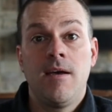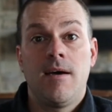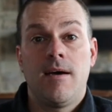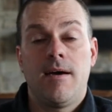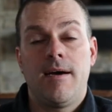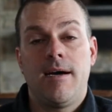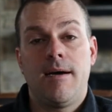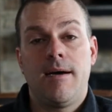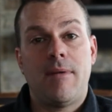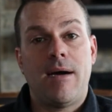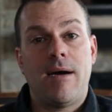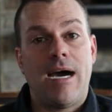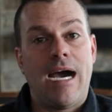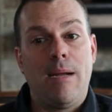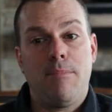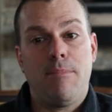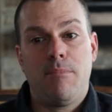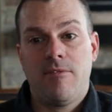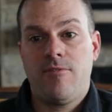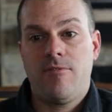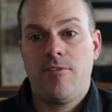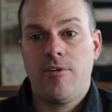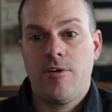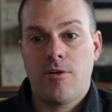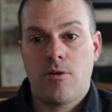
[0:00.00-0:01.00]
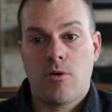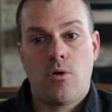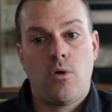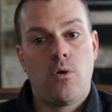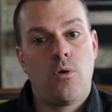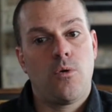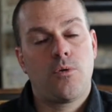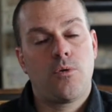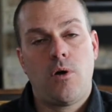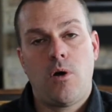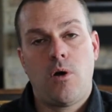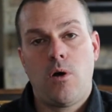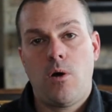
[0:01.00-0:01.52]
I prefer to
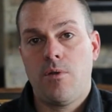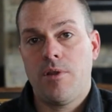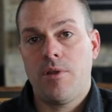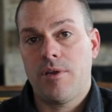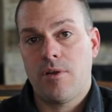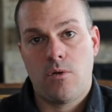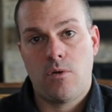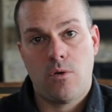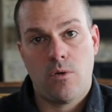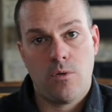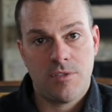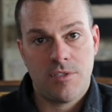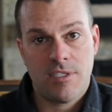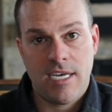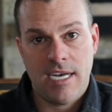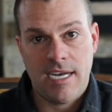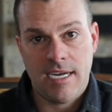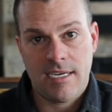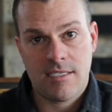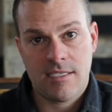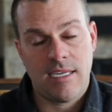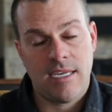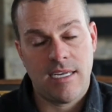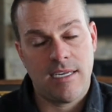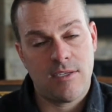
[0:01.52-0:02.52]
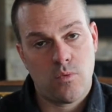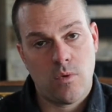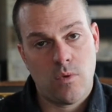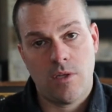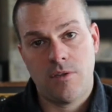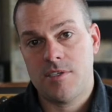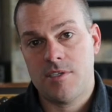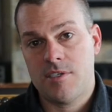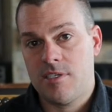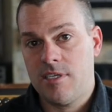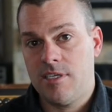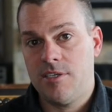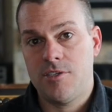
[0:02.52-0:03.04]
cold call and cold text as well
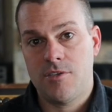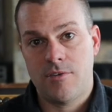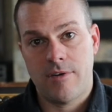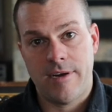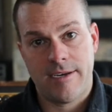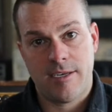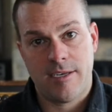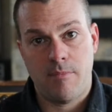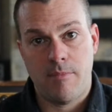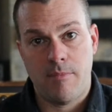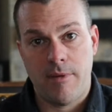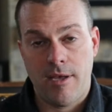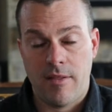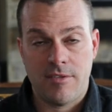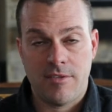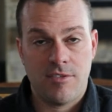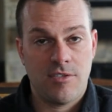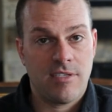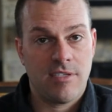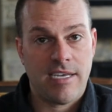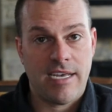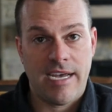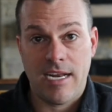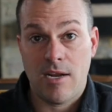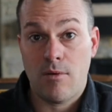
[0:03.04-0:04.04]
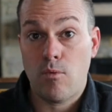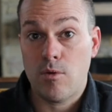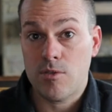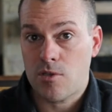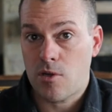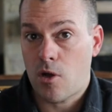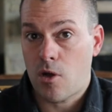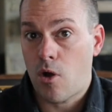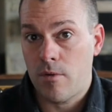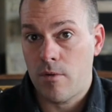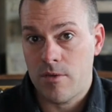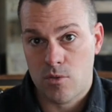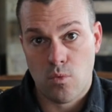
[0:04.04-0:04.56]
as send direct mail. It's just kind of what's
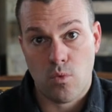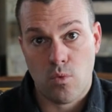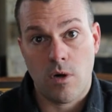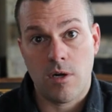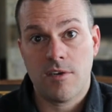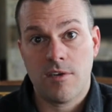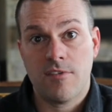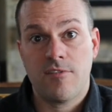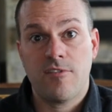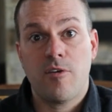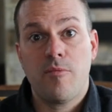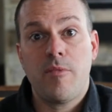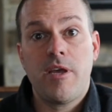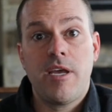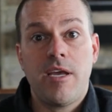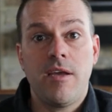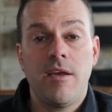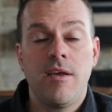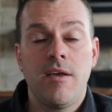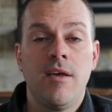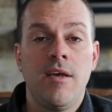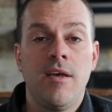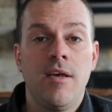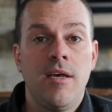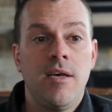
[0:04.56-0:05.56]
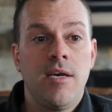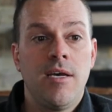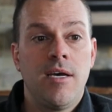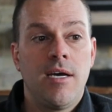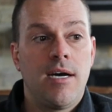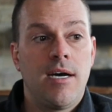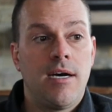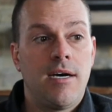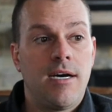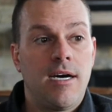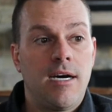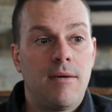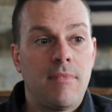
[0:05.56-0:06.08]
always worked for me.
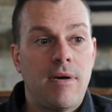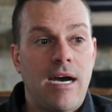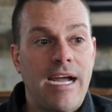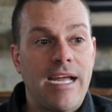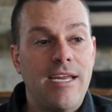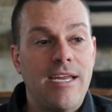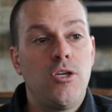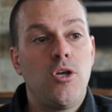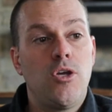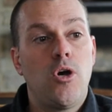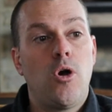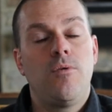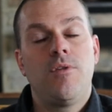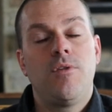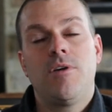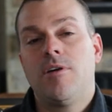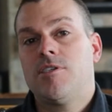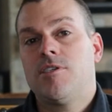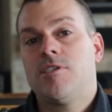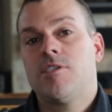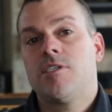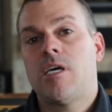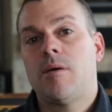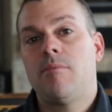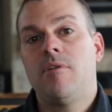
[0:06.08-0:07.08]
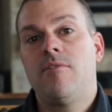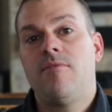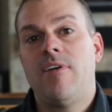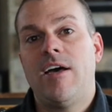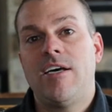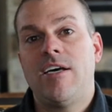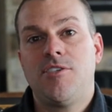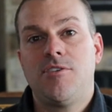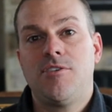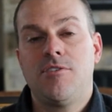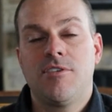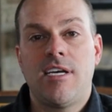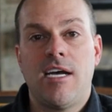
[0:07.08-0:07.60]
I know there are some
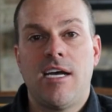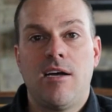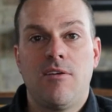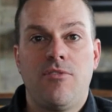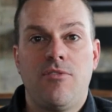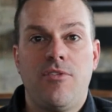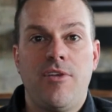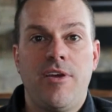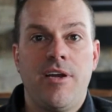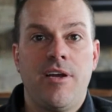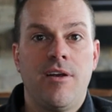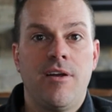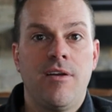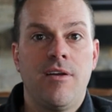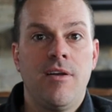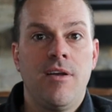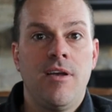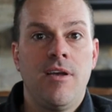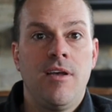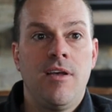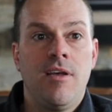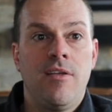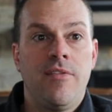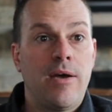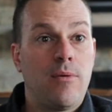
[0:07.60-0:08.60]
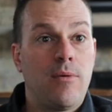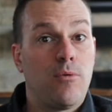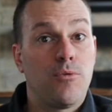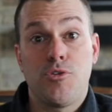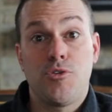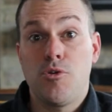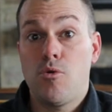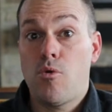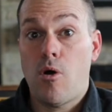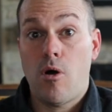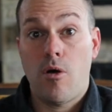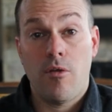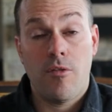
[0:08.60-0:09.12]
investors out there that will
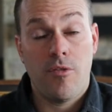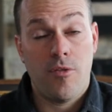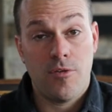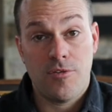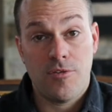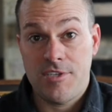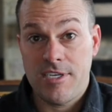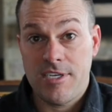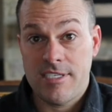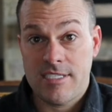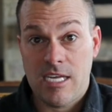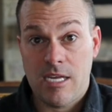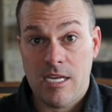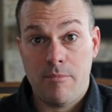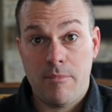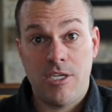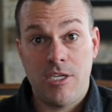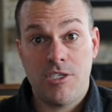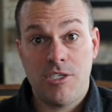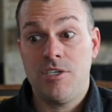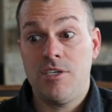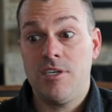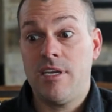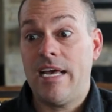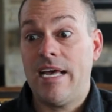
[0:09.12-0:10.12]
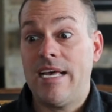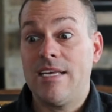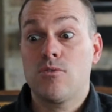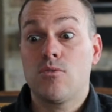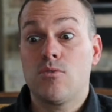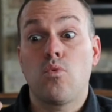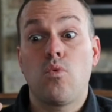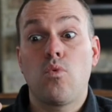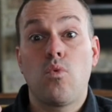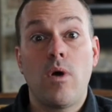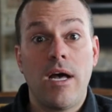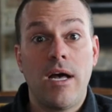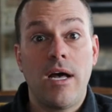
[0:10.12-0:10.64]
do all of those things I mentioned, as
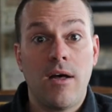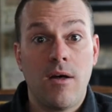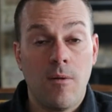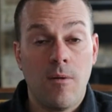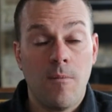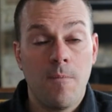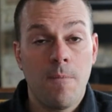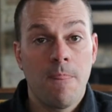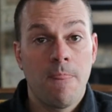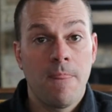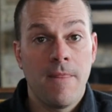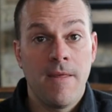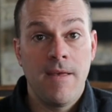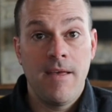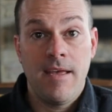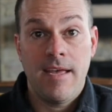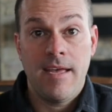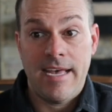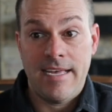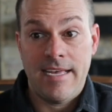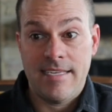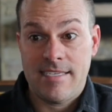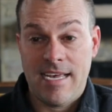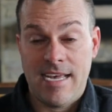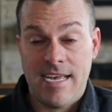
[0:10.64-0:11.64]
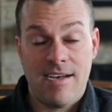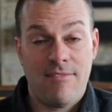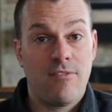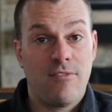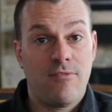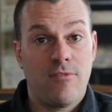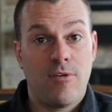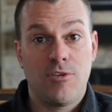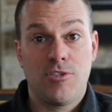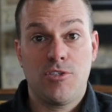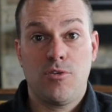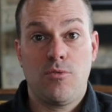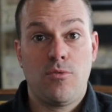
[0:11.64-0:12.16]
well as have a
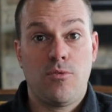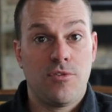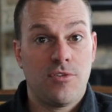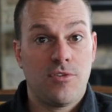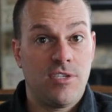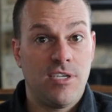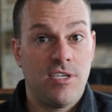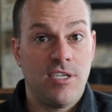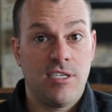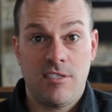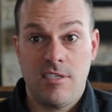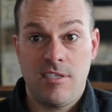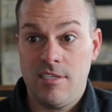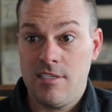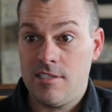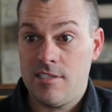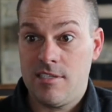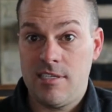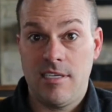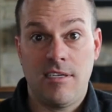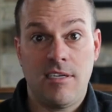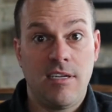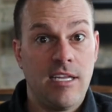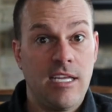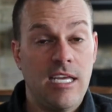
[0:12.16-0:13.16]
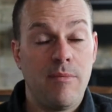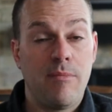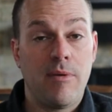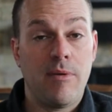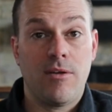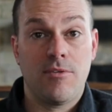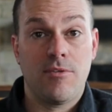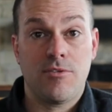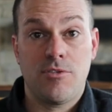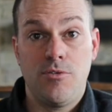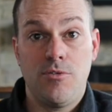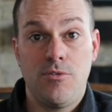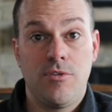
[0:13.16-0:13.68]
virtual assistant send an
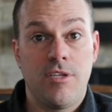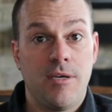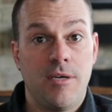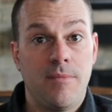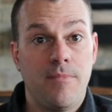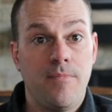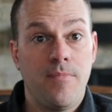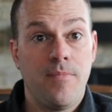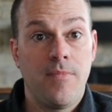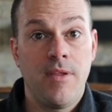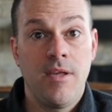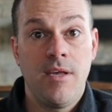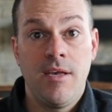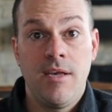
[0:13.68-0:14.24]
email to them.